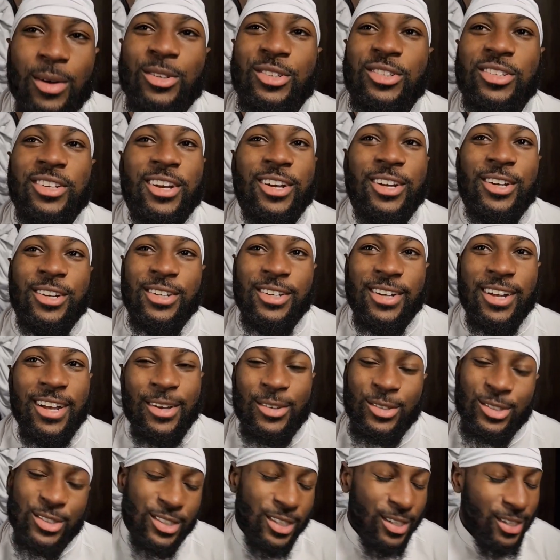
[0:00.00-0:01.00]
recognized
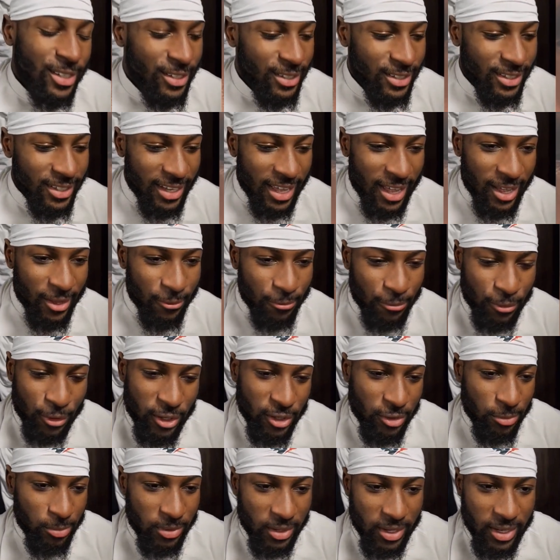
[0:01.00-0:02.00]
the importance of
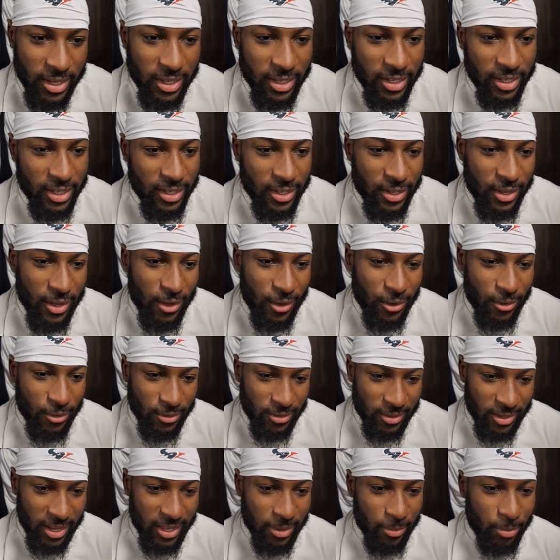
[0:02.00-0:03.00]
keeping his emotions in
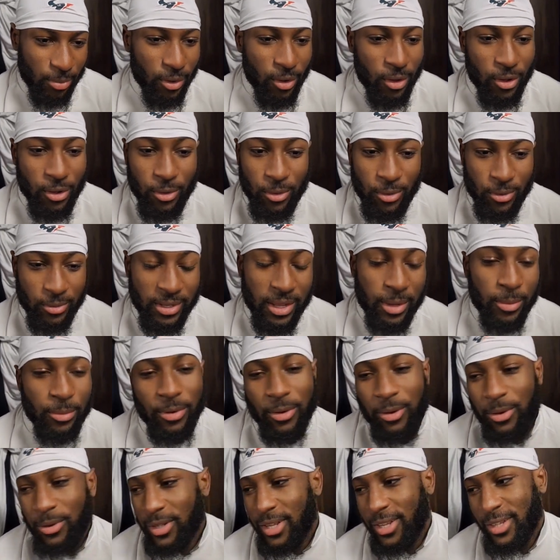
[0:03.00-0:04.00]
check,
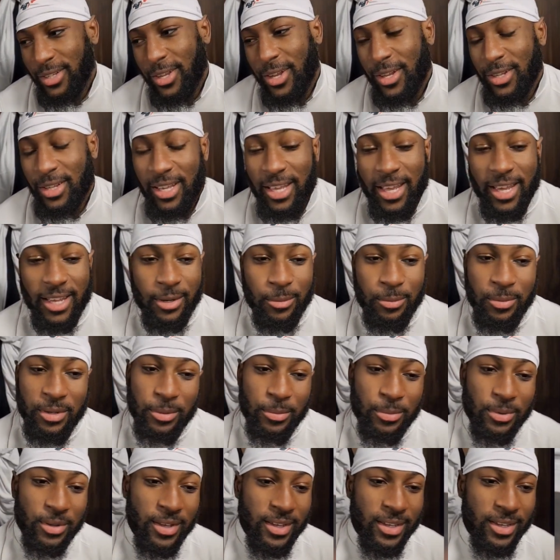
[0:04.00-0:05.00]
and his
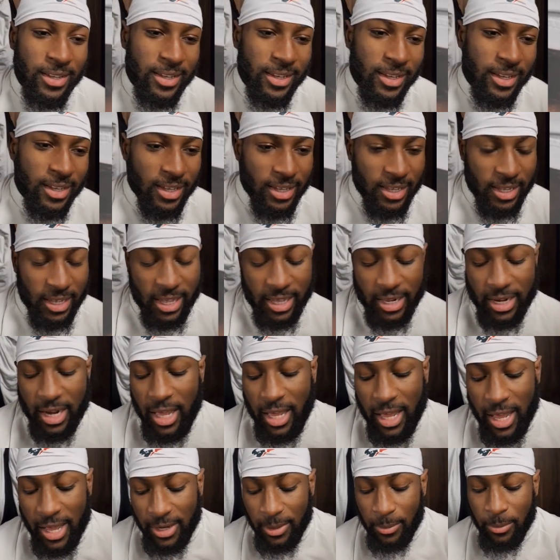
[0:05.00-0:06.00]
post-game explanation
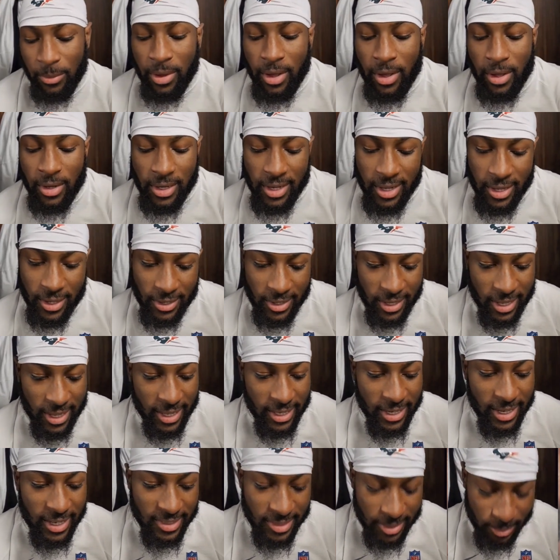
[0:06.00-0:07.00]
showed genuine
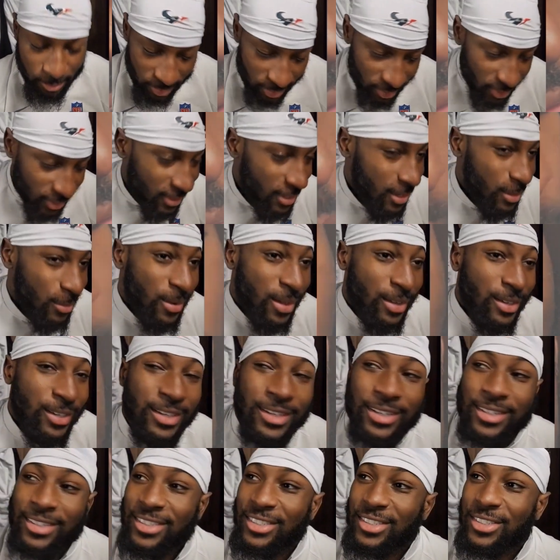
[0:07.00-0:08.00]
remorse for his actions.
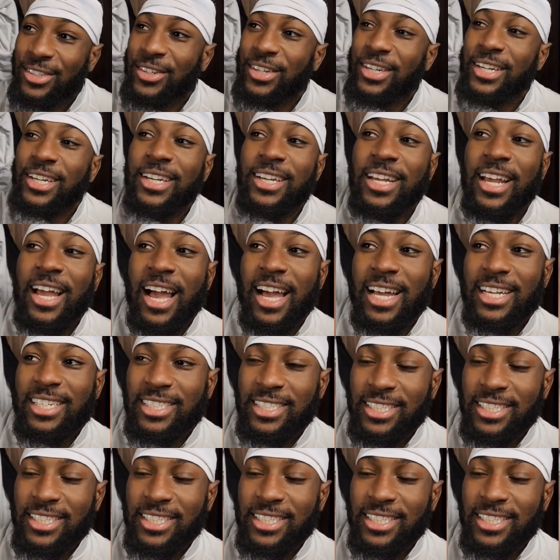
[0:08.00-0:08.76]
Despite his